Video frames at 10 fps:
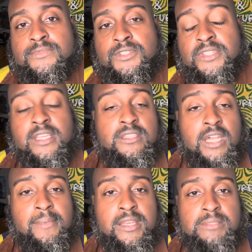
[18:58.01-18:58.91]
You think he
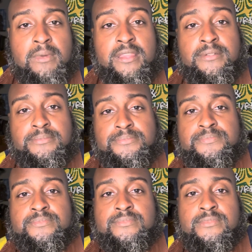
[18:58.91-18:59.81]
thought about his mother,
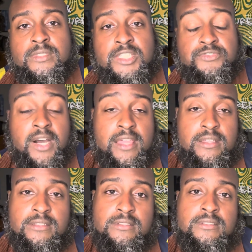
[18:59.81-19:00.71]
his
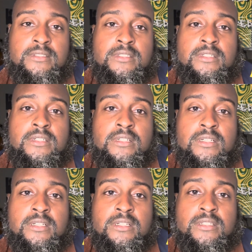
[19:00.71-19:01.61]
father?
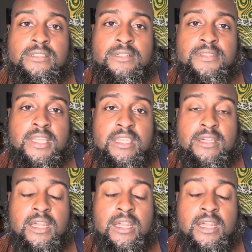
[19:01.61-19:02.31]
Do you think he thought